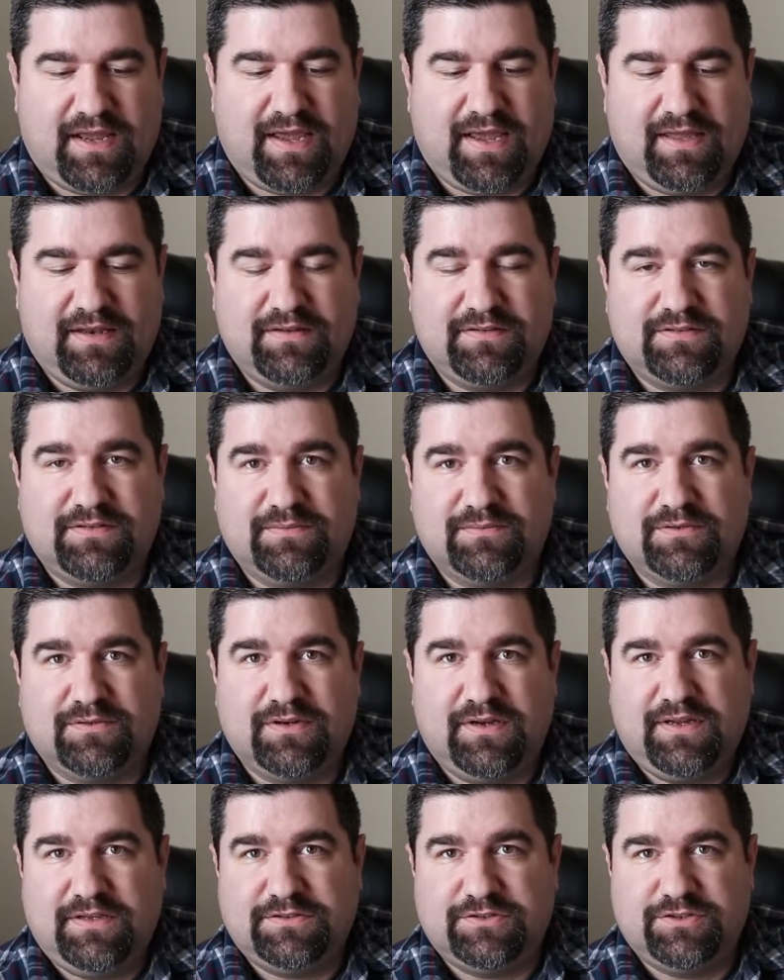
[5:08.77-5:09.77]
added some
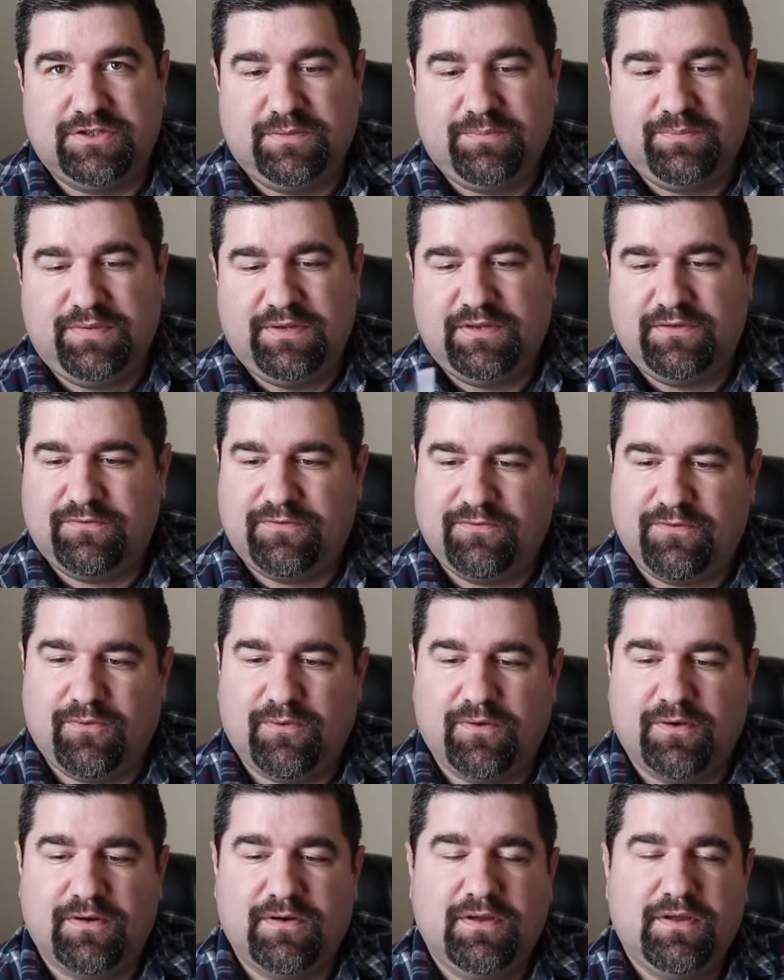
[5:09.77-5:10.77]
great jimping
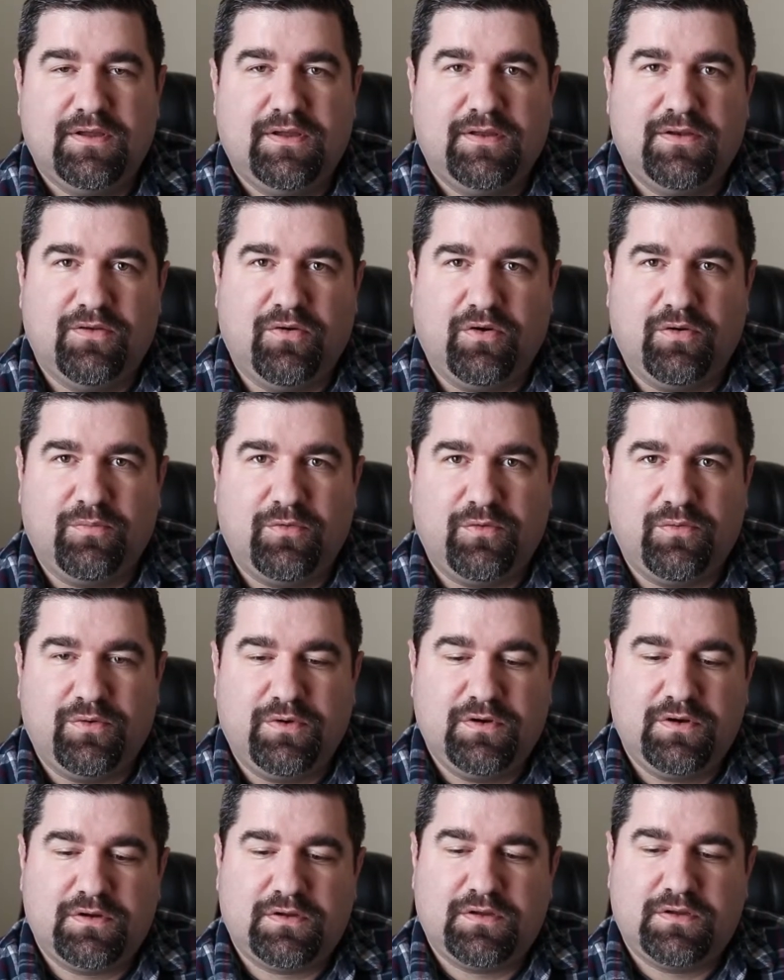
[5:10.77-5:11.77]
for normal
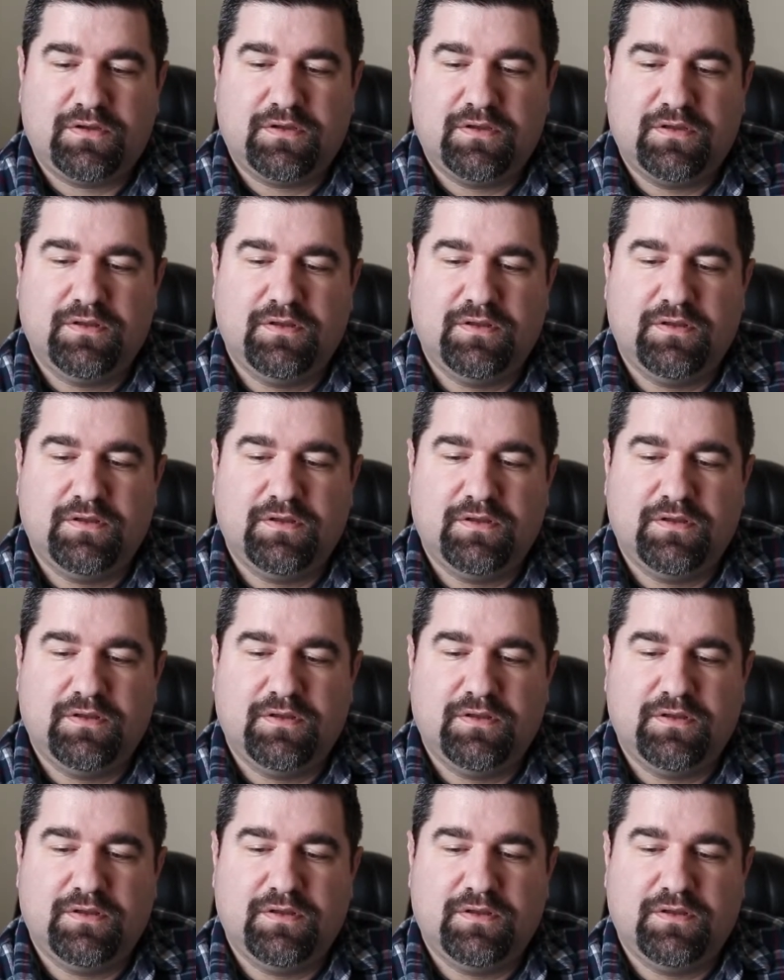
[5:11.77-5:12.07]
work,